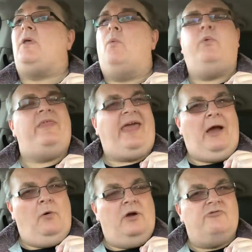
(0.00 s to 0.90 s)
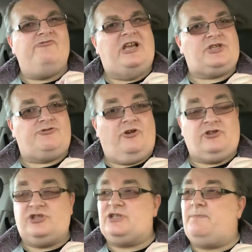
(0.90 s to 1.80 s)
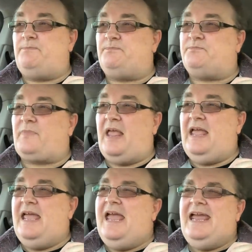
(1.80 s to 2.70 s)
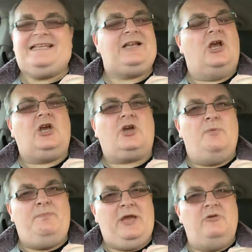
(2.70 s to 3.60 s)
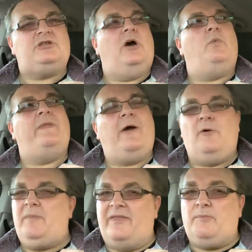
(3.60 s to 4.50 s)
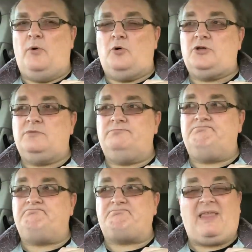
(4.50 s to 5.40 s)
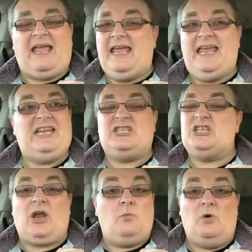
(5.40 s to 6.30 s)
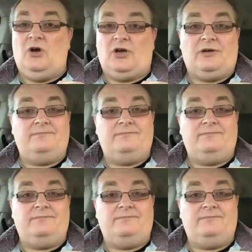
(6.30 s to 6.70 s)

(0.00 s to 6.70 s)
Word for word: without restaurants is like a computer without a motherboard. It just don't work.